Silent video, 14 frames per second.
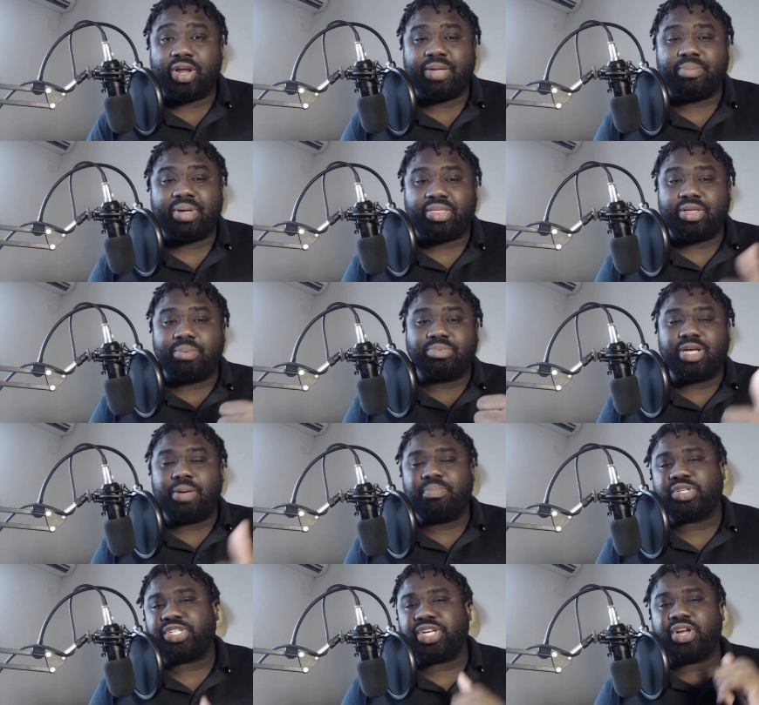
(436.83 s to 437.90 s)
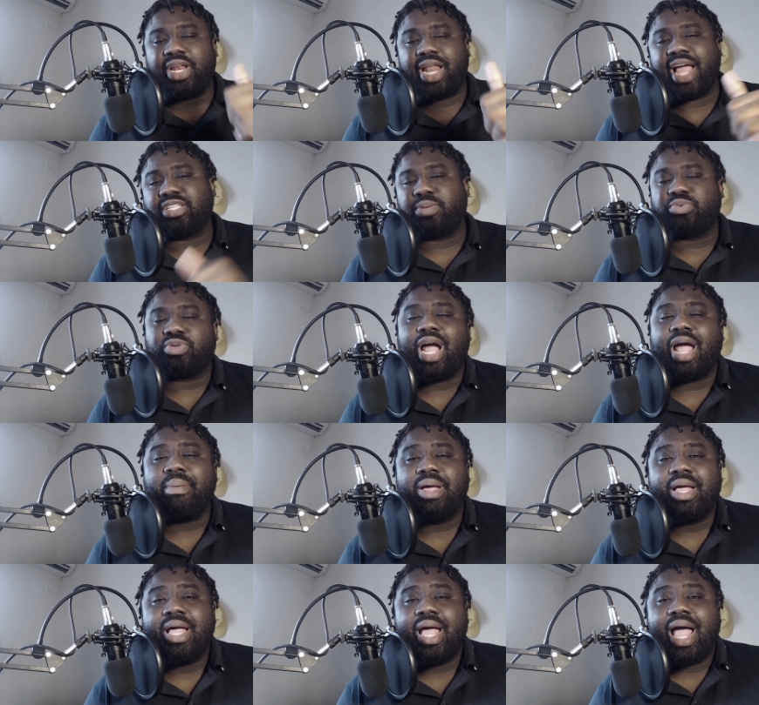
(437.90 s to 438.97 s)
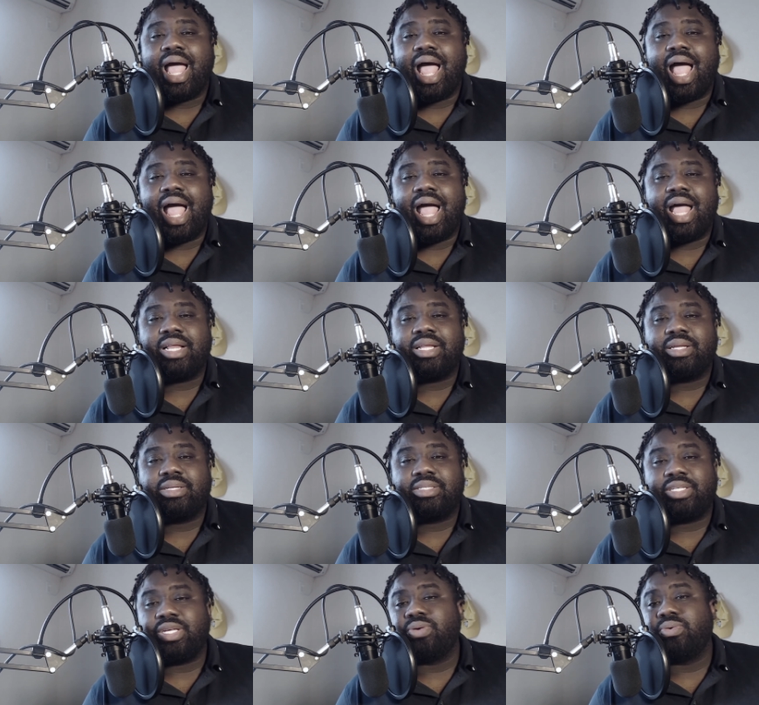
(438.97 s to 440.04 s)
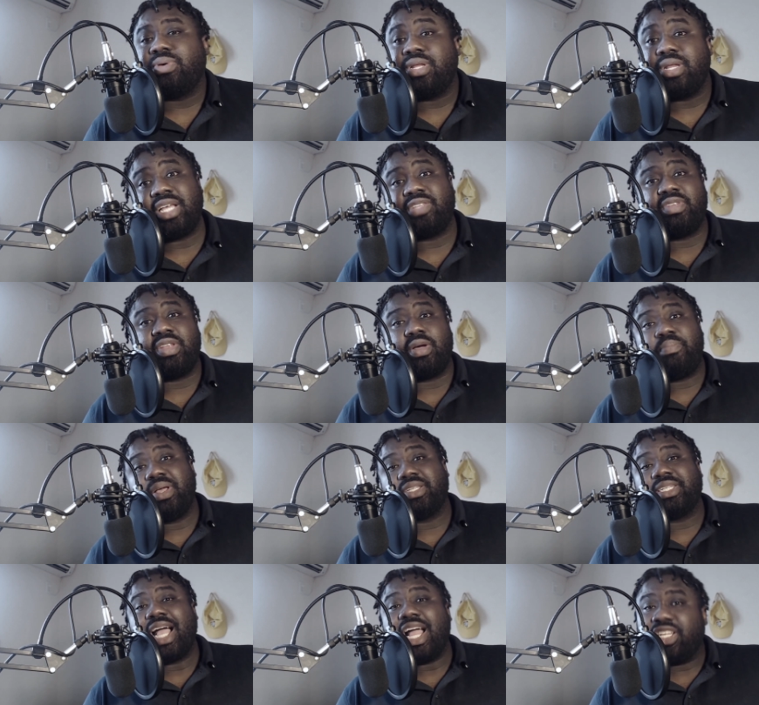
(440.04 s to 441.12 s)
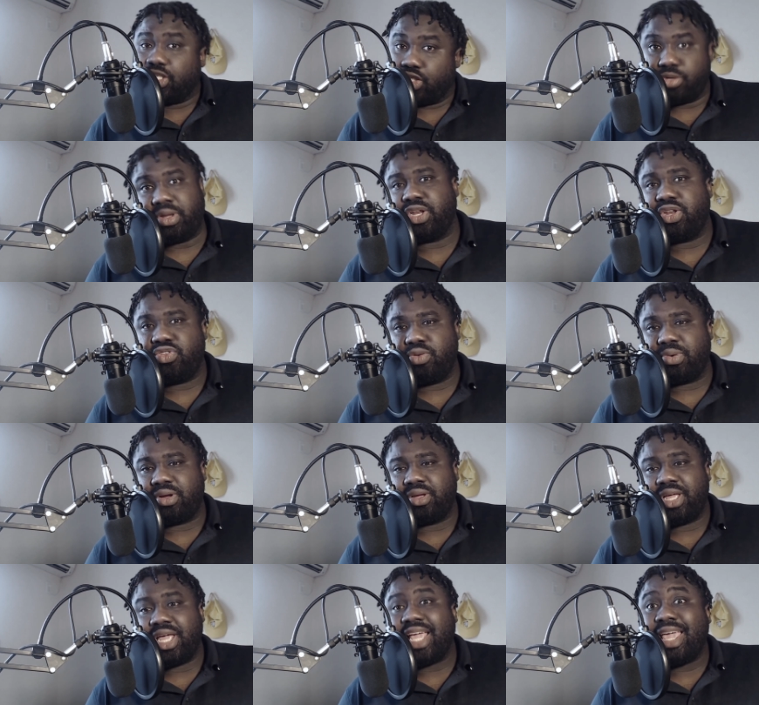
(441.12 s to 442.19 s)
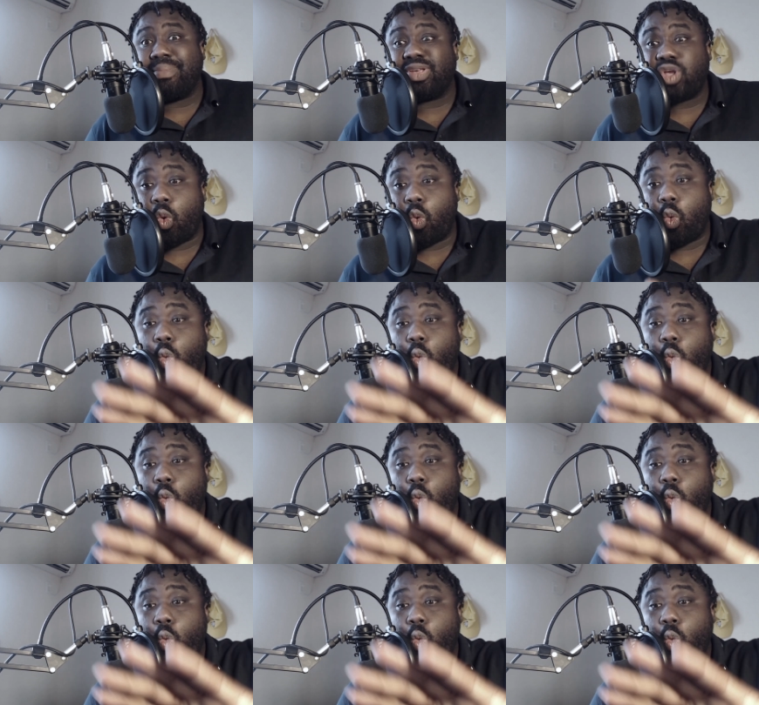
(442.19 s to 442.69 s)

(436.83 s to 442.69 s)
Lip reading: Give me a thumbs up, share, like, subscribe, and see you in the next video. Pick as a guy, Jamaican YouTuber. Ikimashou.